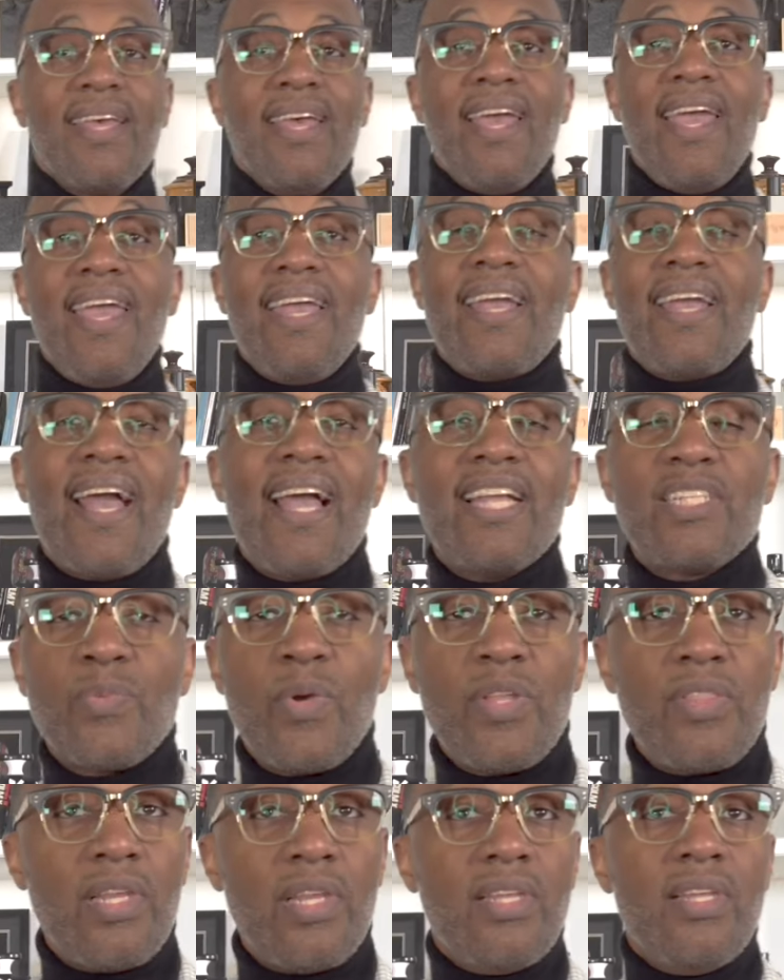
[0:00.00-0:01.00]
Hey
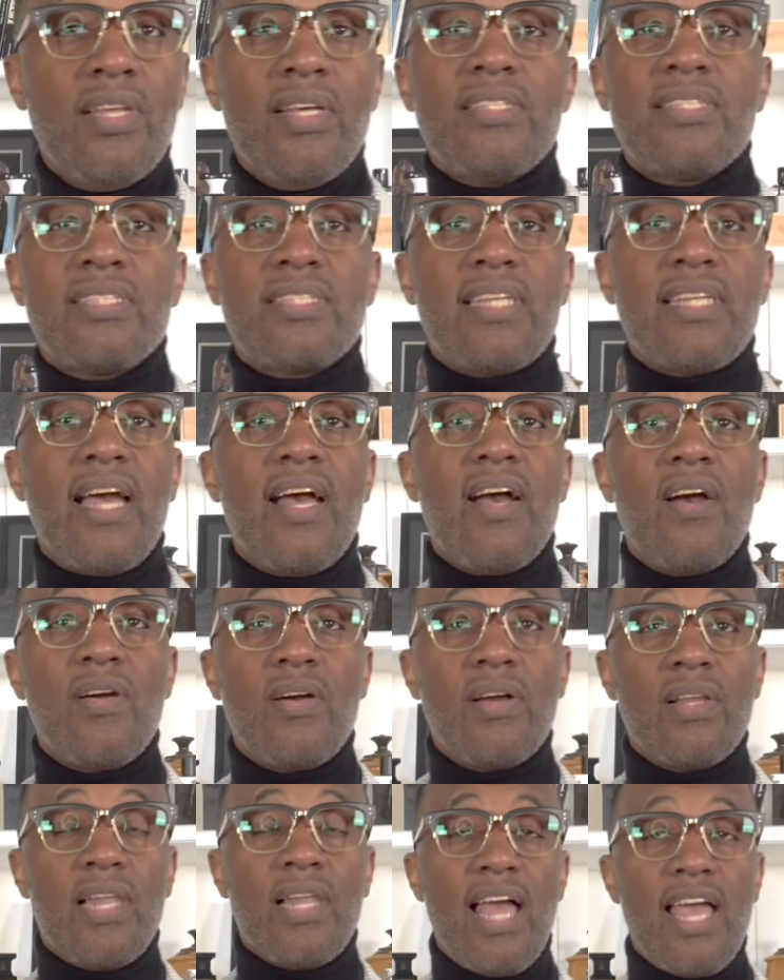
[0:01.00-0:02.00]
guys, whether looks,
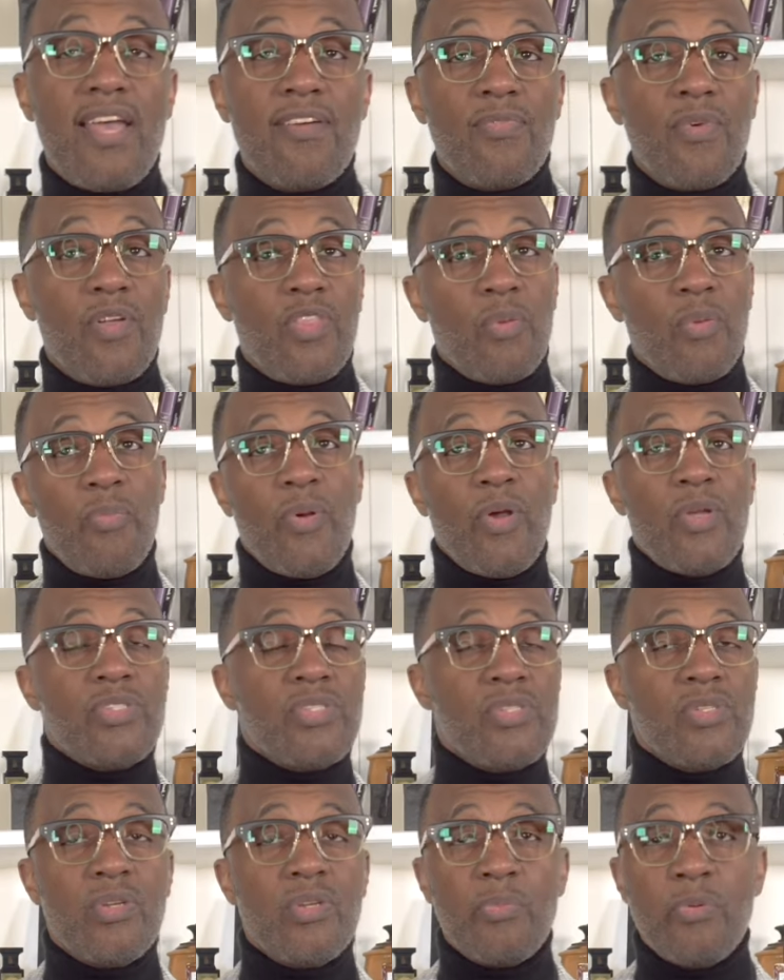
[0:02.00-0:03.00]
style, or life, whether
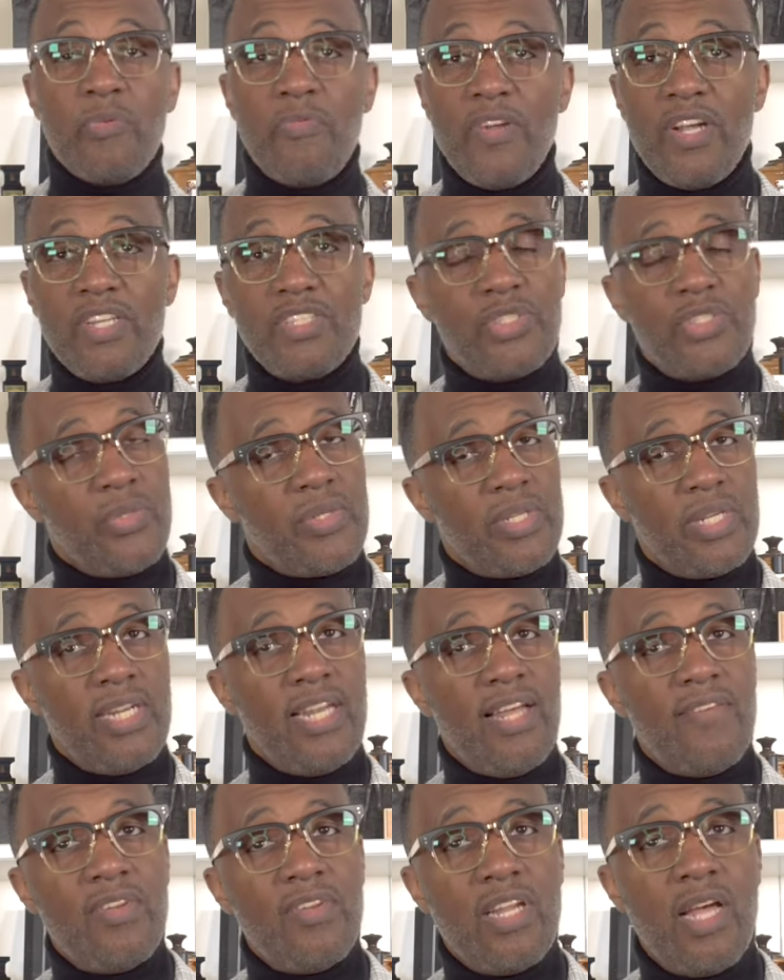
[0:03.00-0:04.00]
personal or professional, you
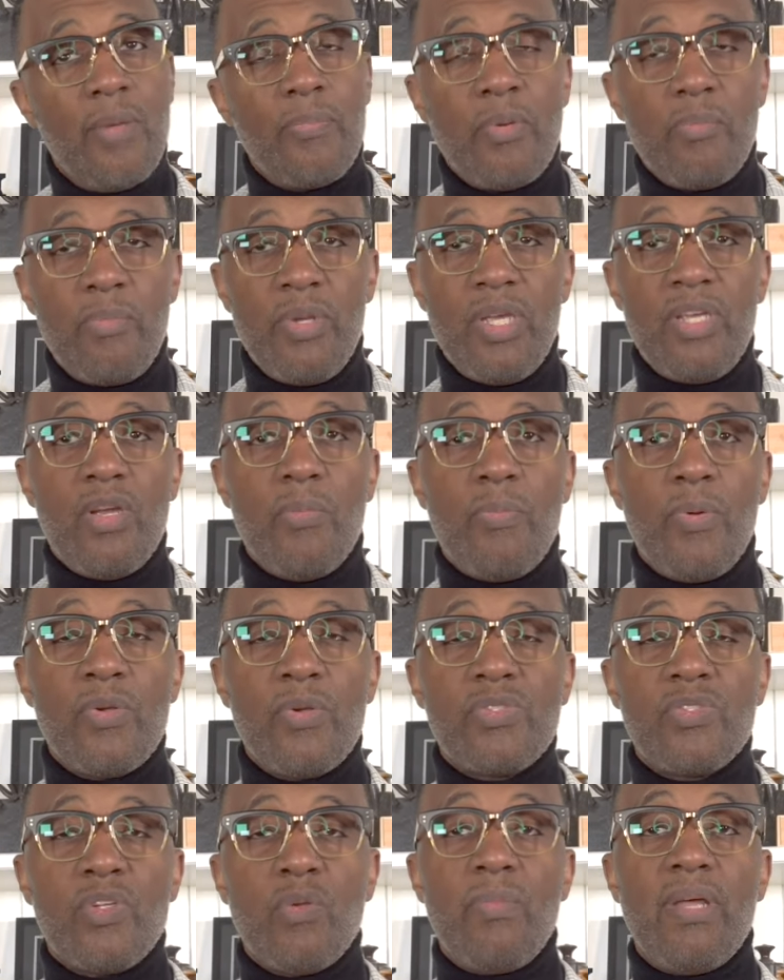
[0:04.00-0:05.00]
can level up and be your
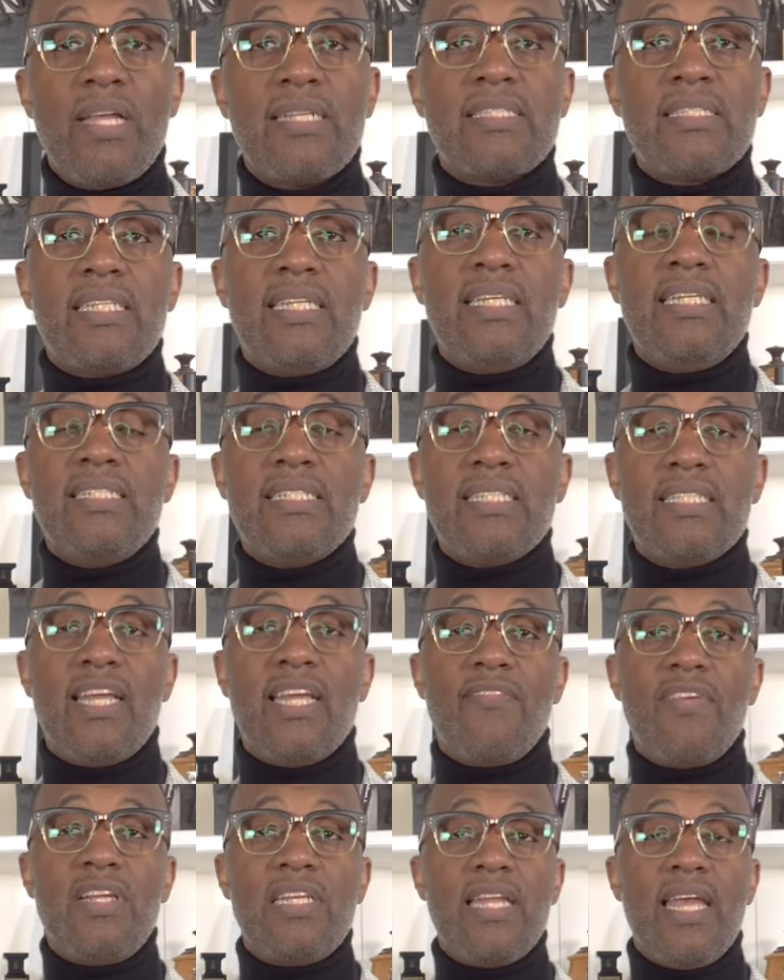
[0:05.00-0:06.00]
personal best each
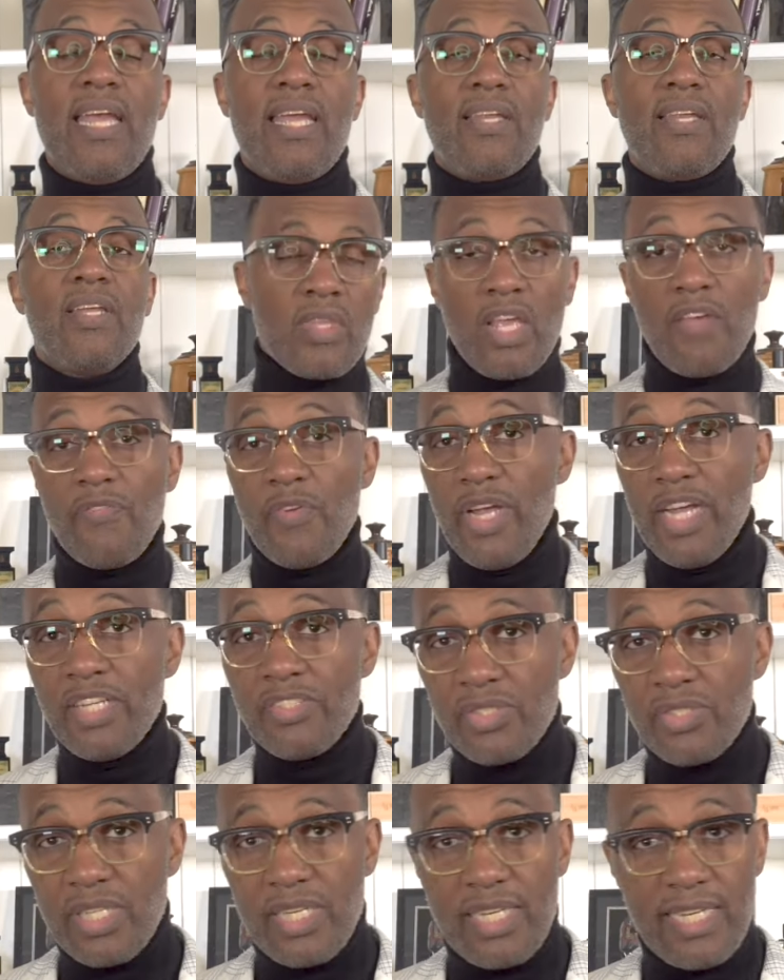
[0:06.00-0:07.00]
and every day. If you're
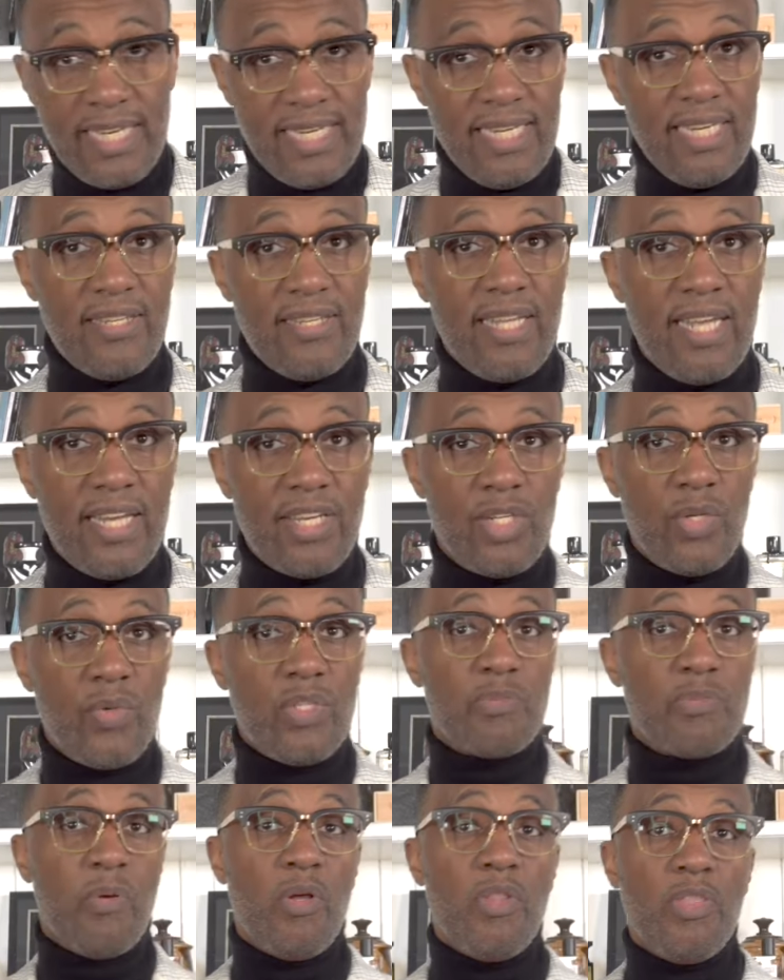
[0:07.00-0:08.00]
interested in any of that,
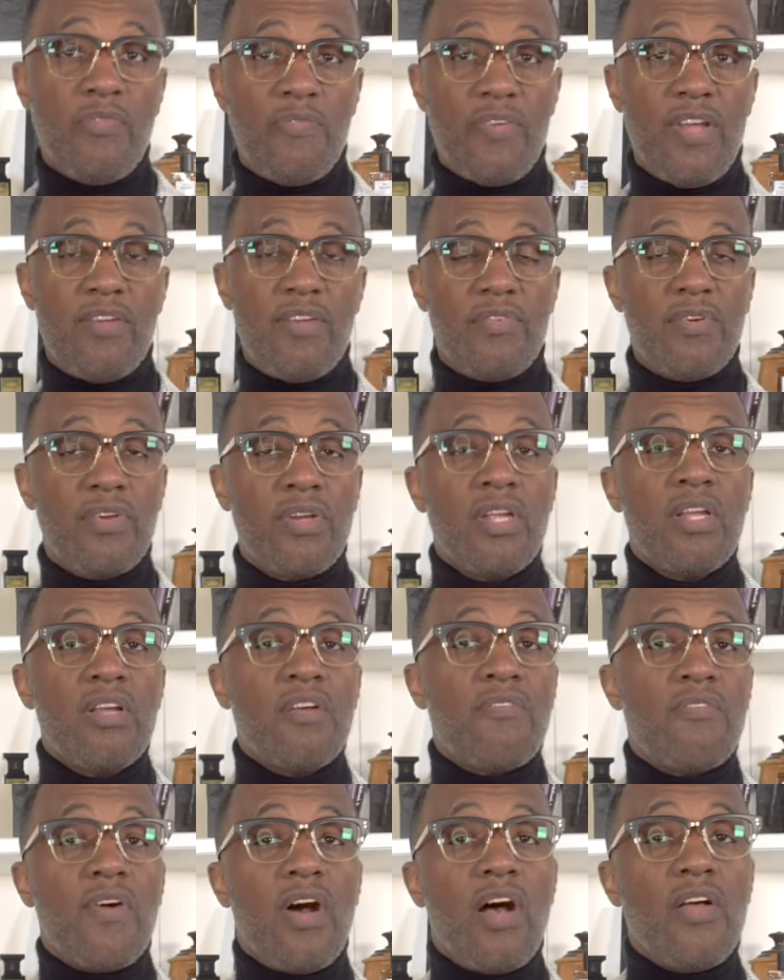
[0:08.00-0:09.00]
do us both a favor,
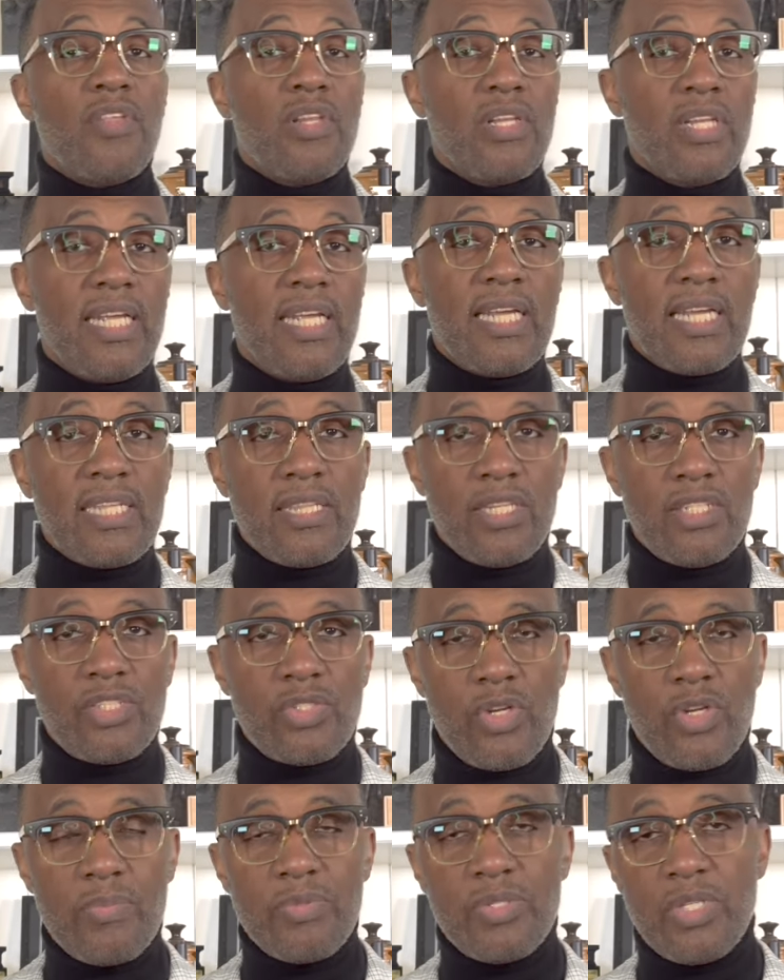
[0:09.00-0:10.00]
follow the link in the
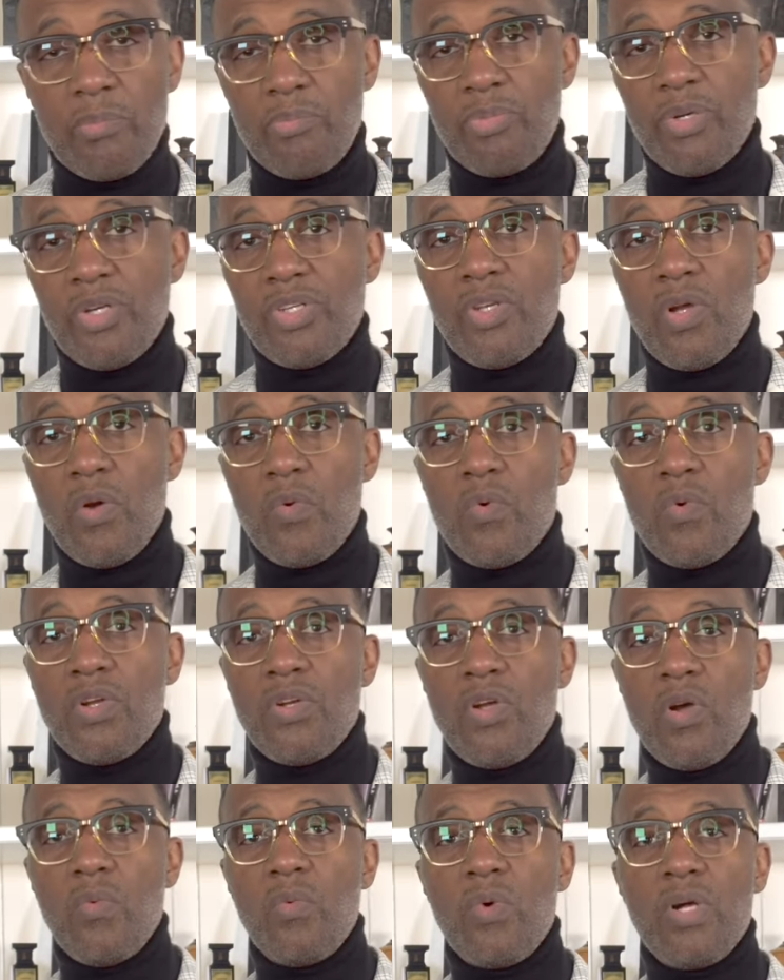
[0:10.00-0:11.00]
description and book your
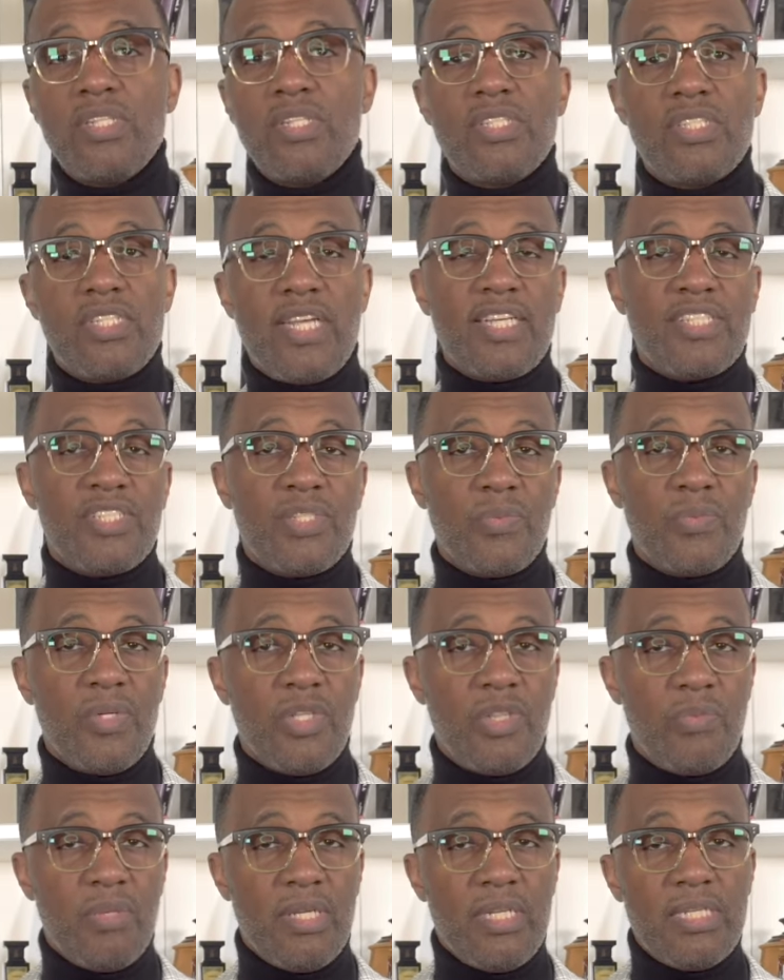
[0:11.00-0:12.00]
one-on-one session
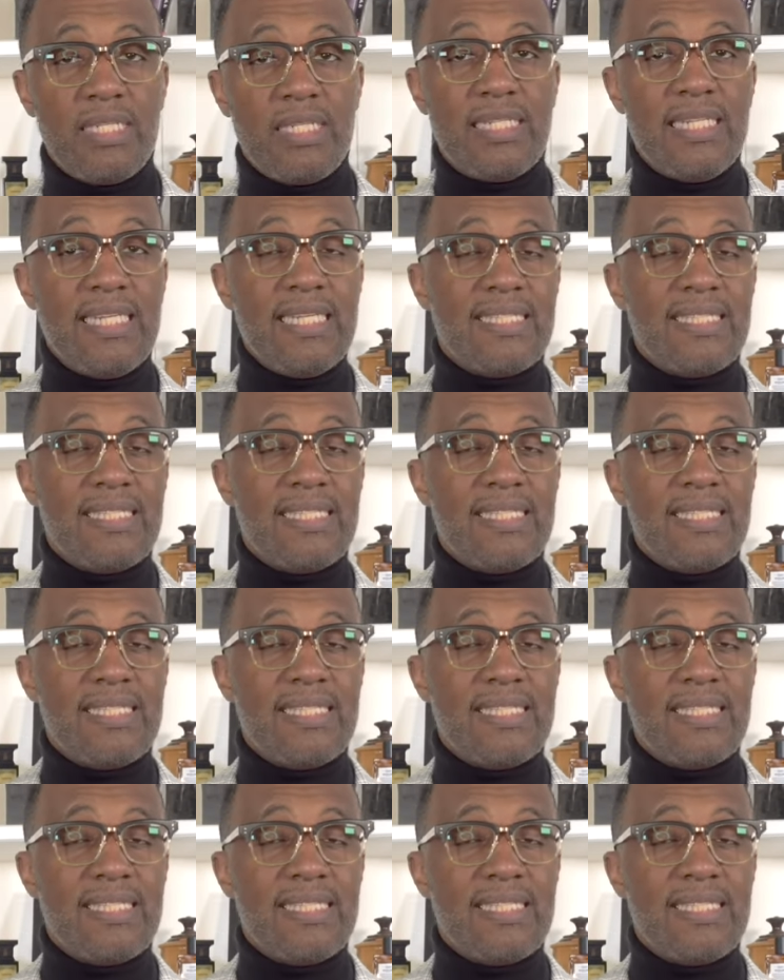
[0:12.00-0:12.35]
with me.